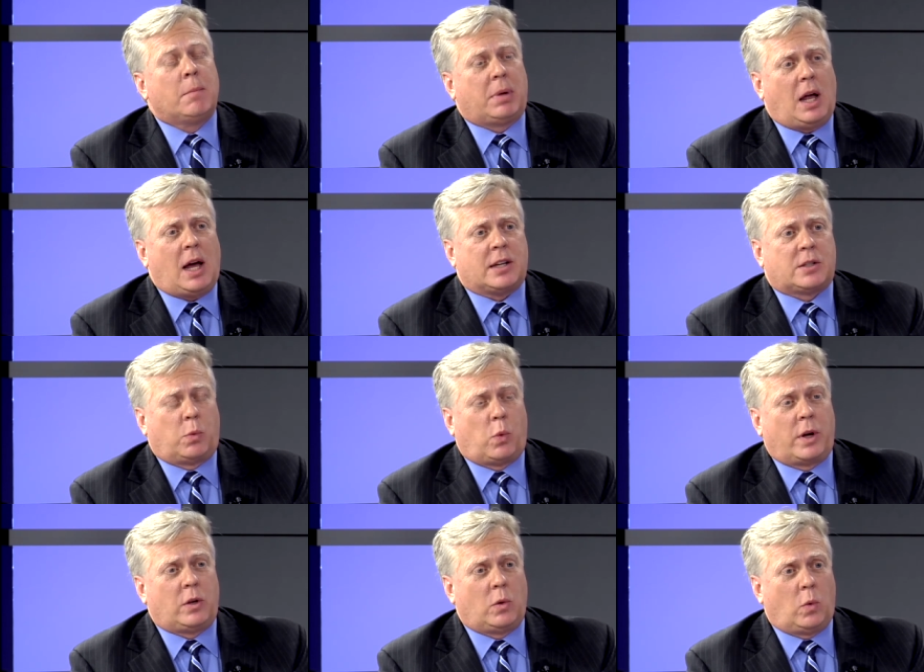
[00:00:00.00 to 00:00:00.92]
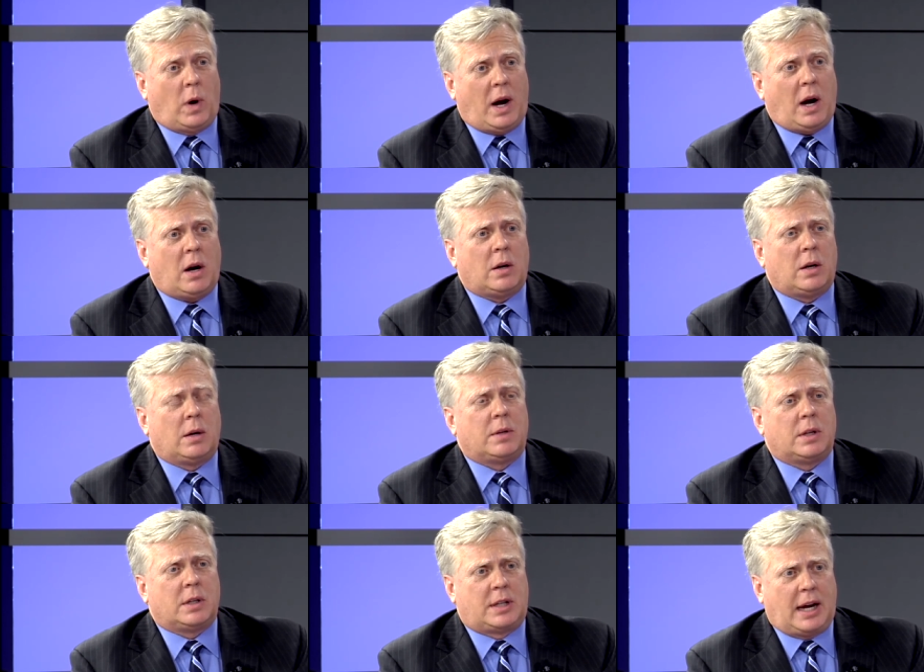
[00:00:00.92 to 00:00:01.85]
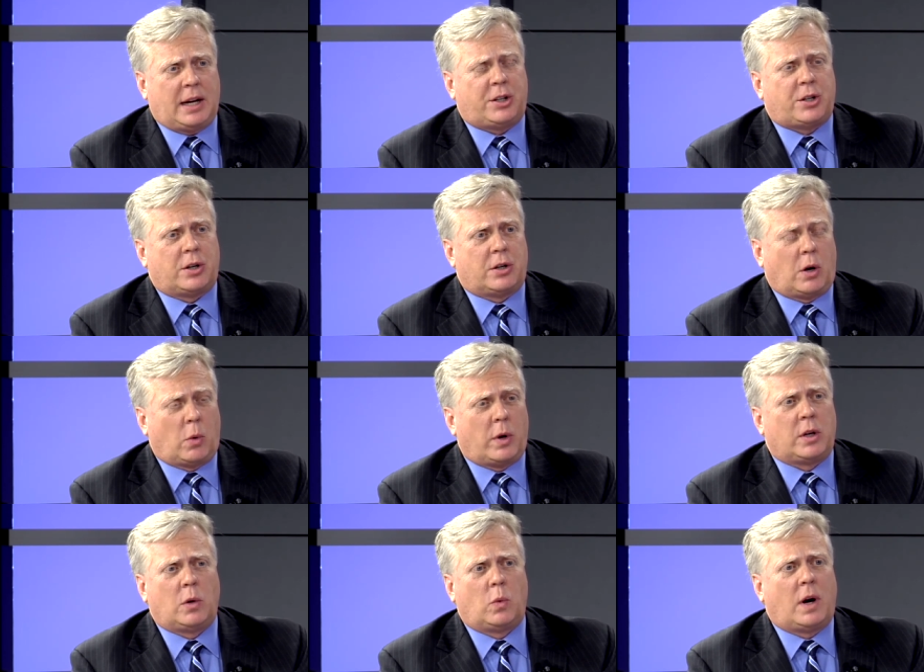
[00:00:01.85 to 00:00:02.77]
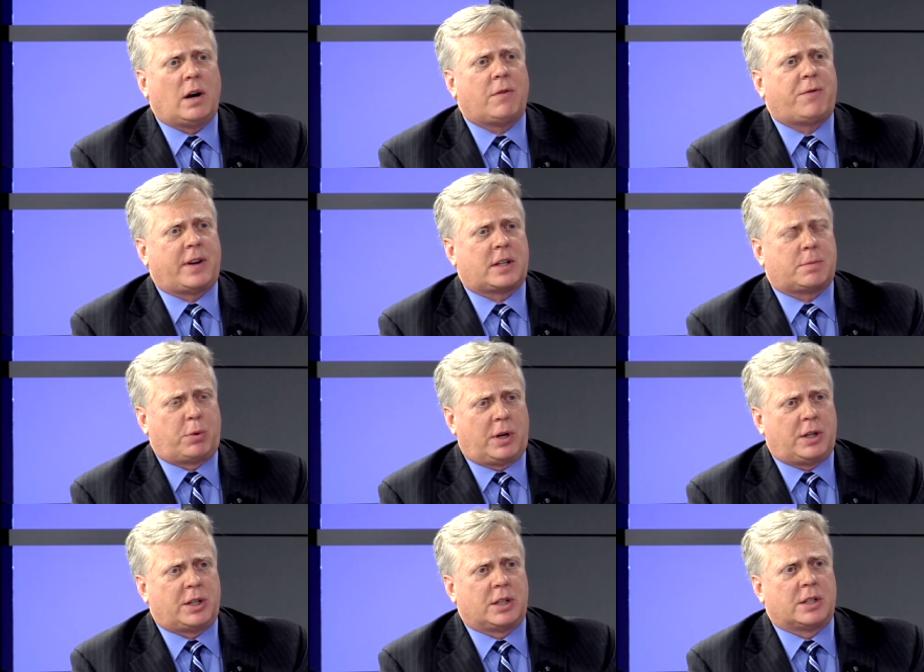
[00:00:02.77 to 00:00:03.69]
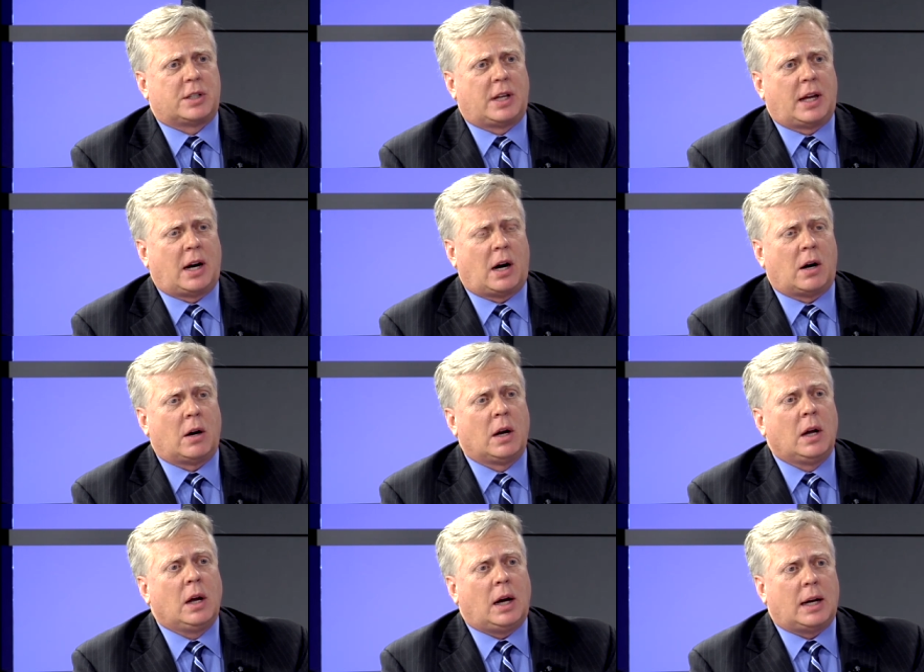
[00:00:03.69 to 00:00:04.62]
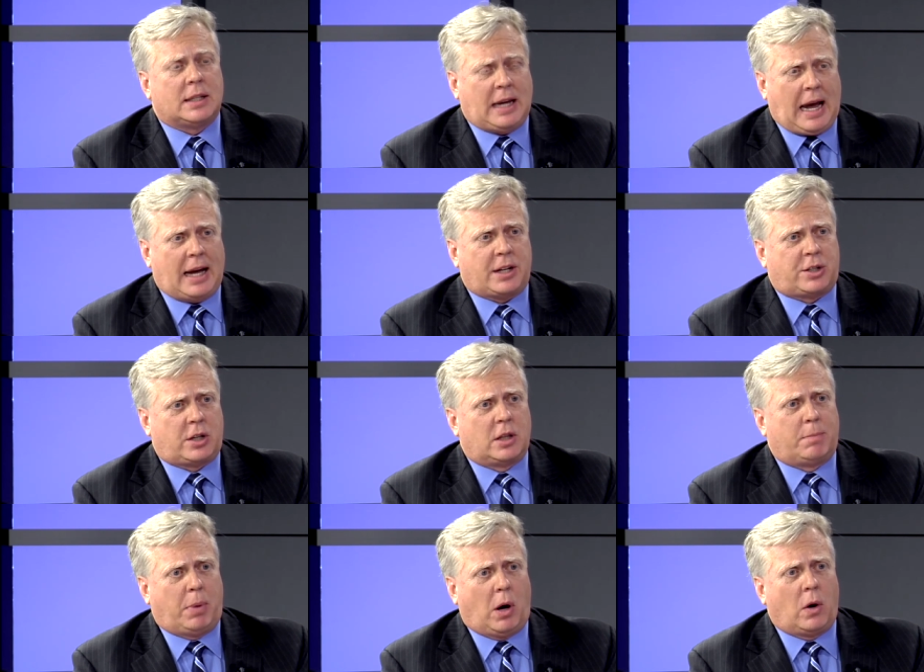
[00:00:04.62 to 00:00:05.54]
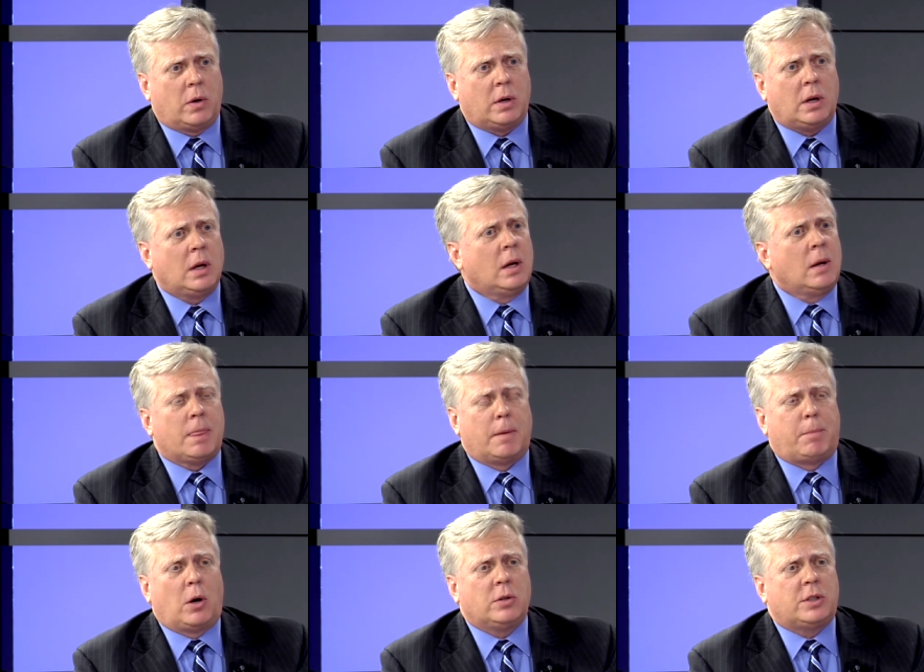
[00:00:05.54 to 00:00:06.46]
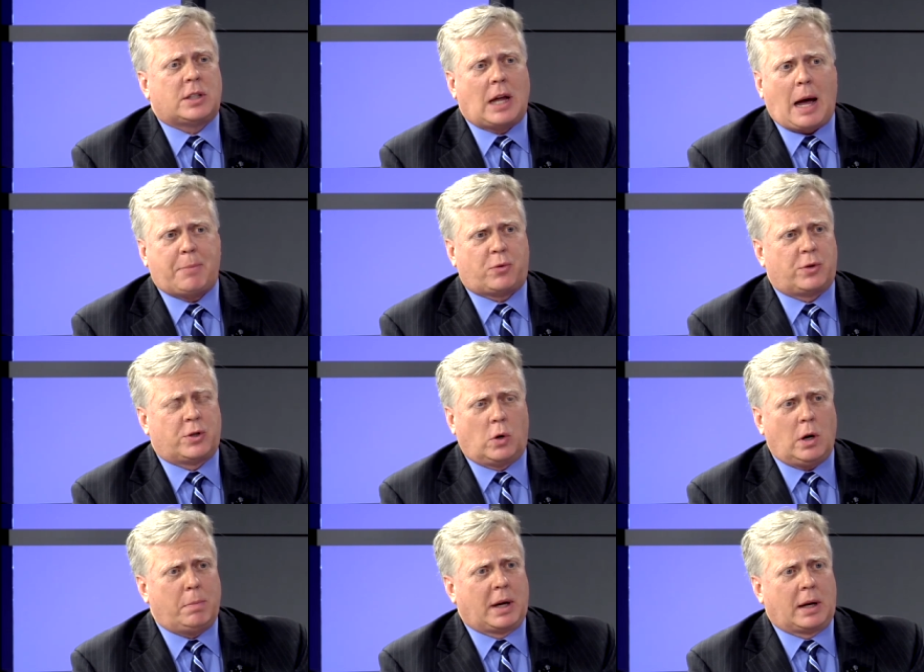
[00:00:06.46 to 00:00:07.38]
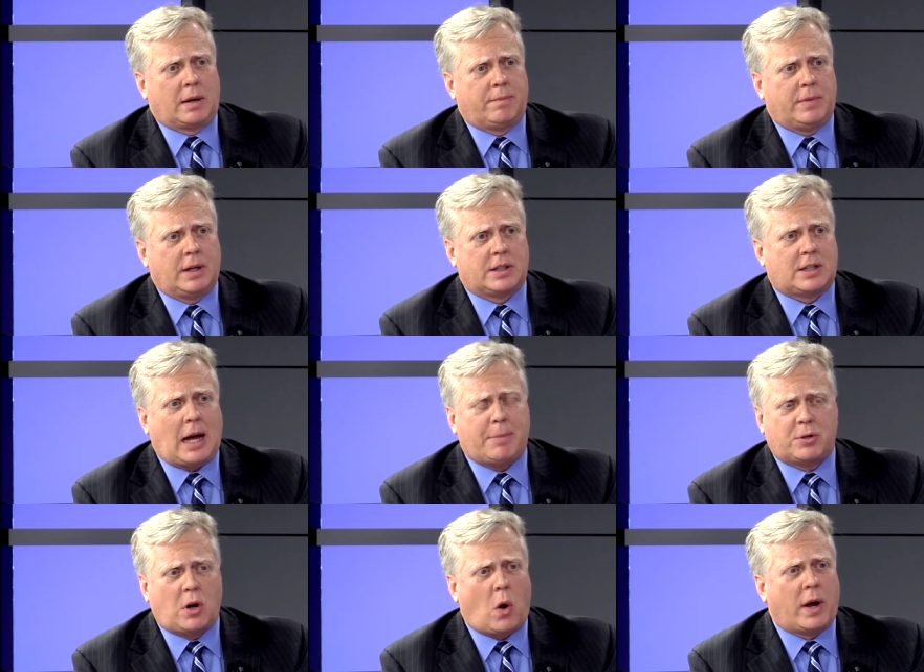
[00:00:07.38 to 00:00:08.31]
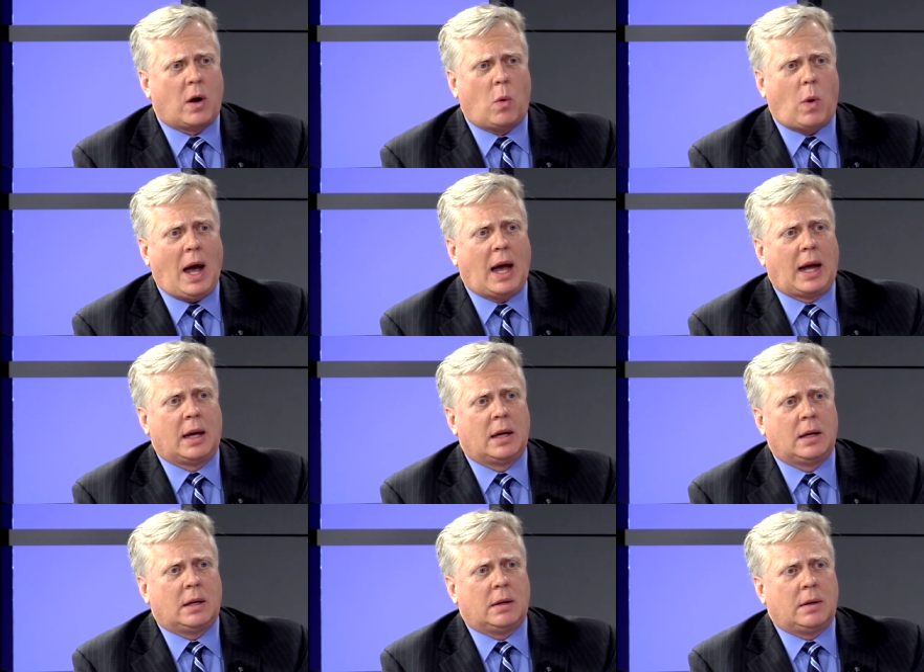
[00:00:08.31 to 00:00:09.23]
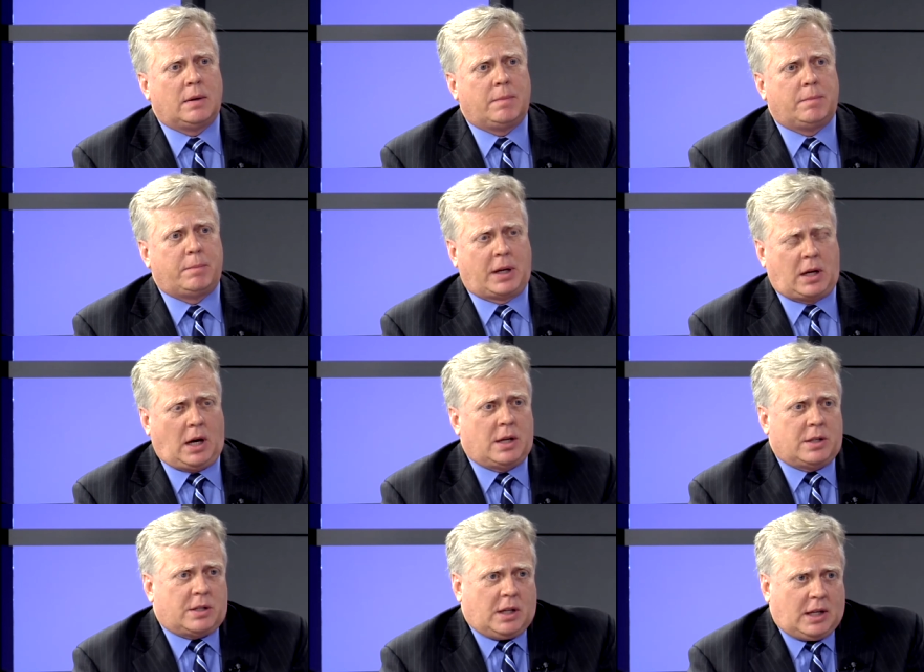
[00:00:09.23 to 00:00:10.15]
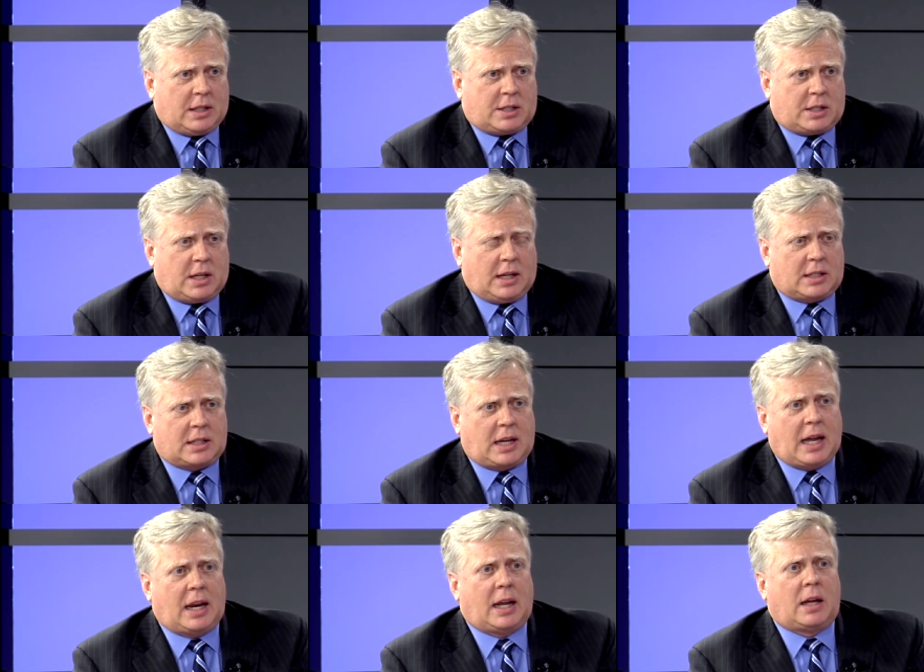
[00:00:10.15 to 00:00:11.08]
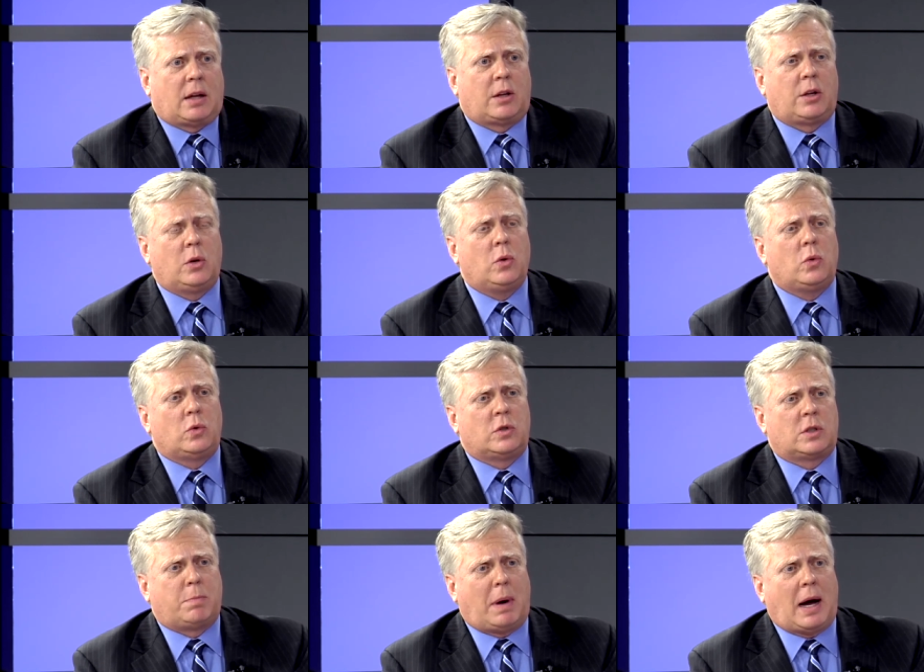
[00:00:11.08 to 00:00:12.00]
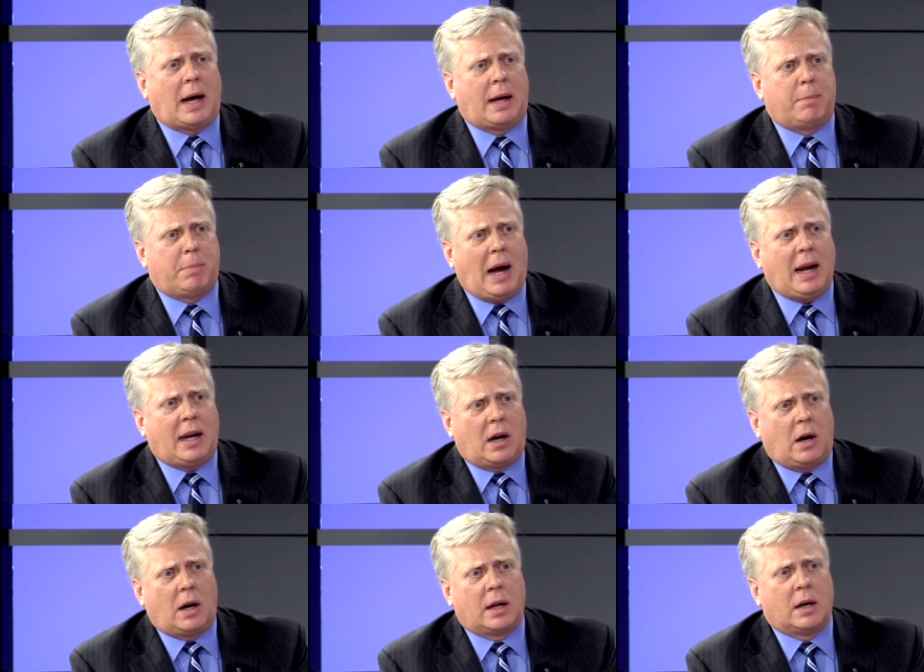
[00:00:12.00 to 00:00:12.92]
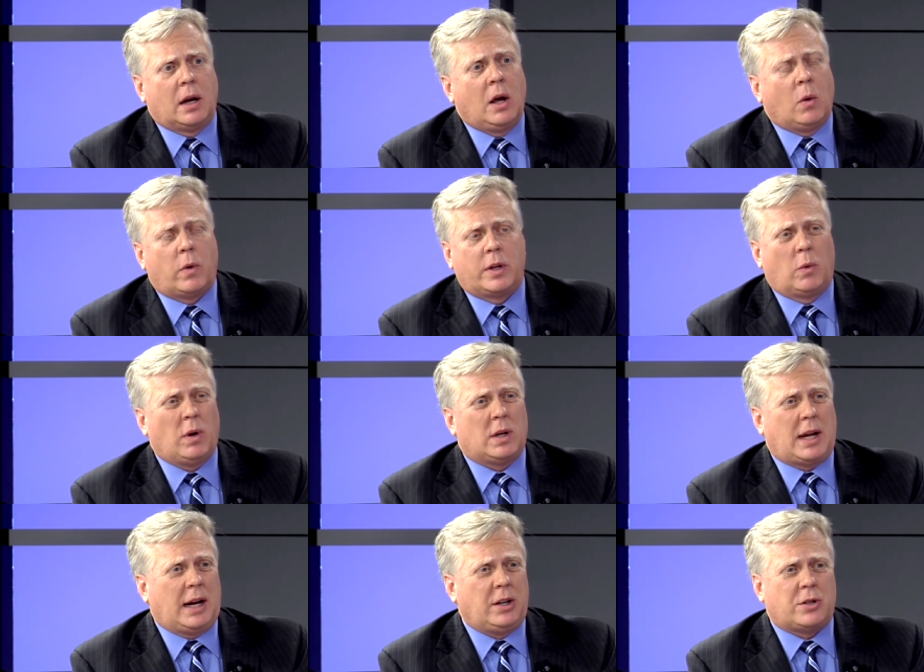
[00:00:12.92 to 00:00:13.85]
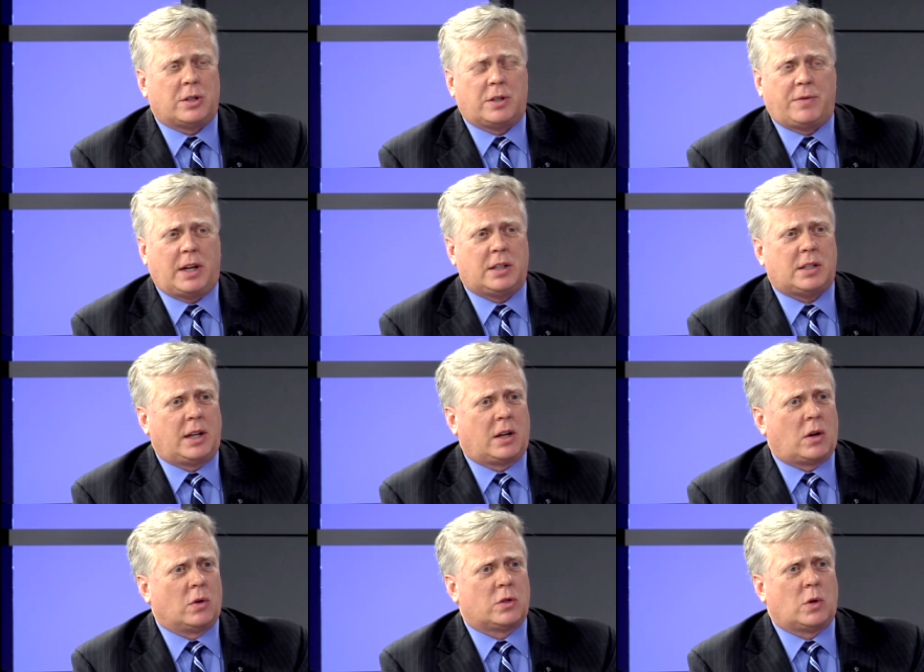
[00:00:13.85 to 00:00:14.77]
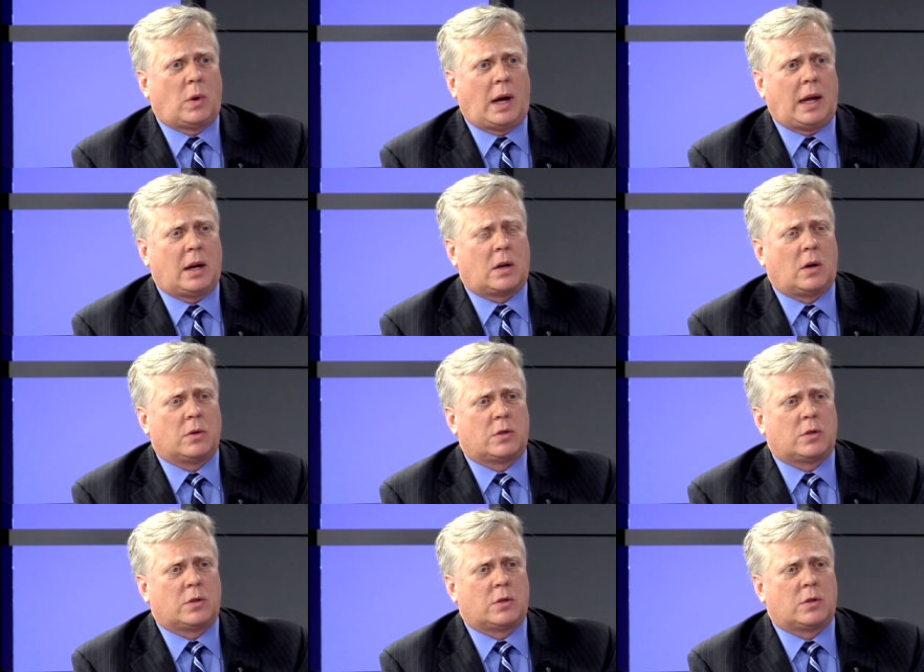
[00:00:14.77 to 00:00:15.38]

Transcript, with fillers: Plus, when you wear denture or when you wear fixed bridges that are attached to the bone, the bone stops resorbing. It stops going away because it's it's getting used by biting on it. When you wear dentures, eventually it goes away and it so the